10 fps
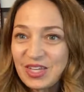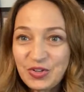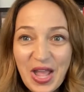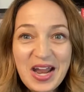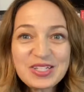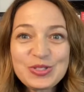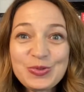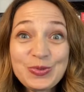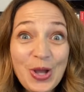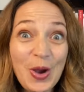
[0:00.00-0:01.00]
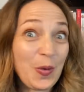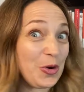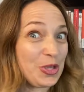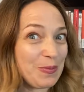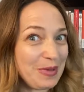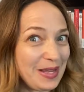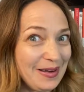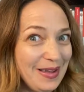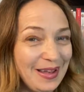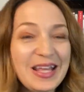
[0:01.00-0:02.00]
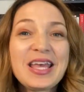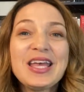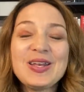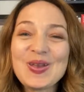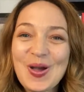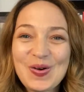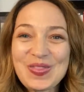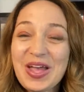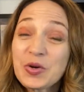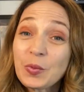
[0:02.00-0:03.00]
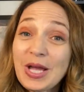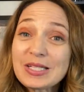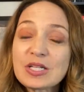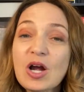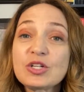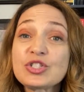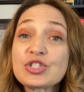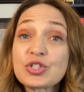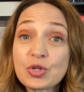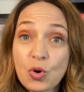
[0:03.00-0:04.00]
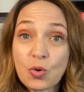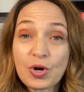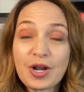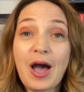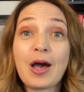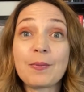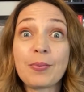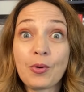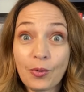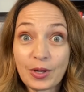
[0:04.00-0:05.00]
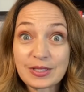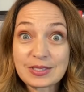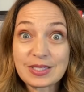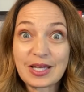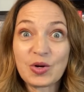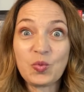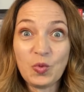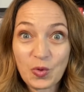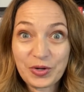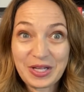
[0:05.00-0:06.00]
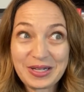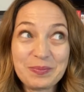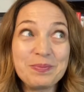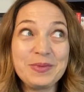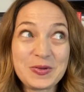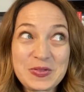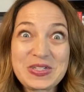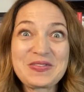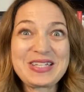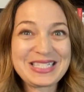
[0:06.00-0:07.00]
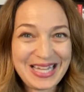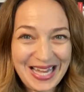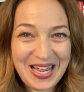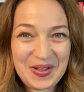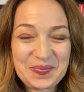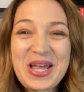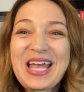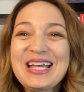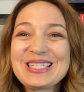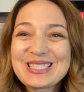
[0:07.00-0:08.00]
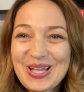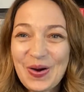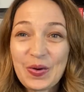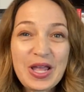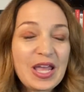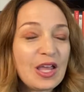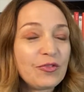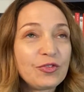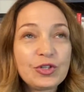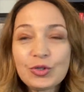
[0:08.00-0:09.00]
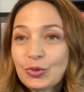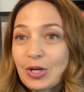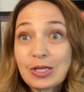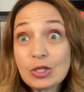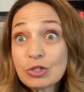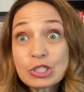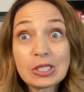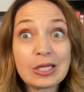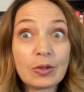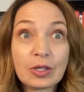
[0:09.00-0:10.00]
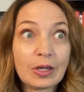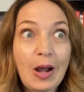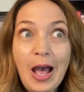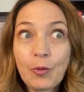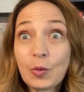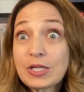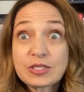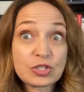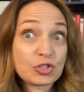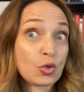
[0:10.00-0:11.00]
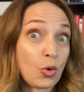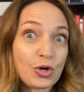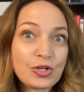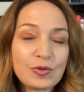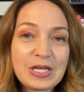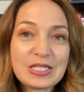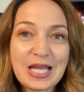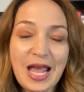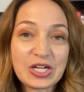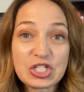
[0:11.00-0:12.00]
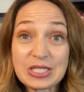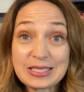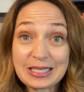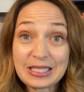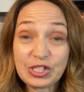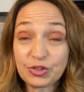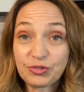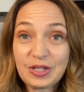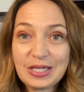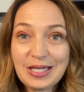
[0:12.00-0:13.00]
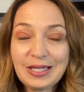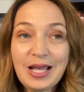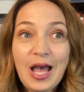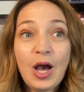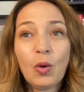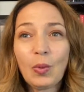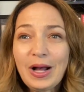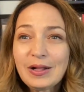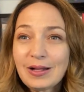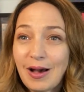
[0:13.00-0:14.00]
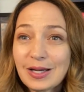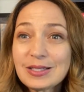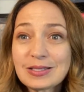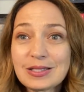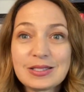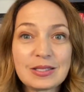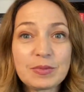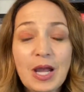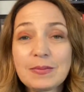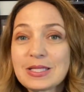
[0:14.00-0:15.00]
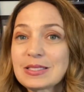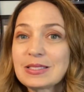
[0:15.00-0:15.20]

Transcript: as you know, or you may not know, that grants are scored on points to get awarded most of the time. So if you, and usually, what is the score you need to actually secure funding? Well, honestly, sometimes it's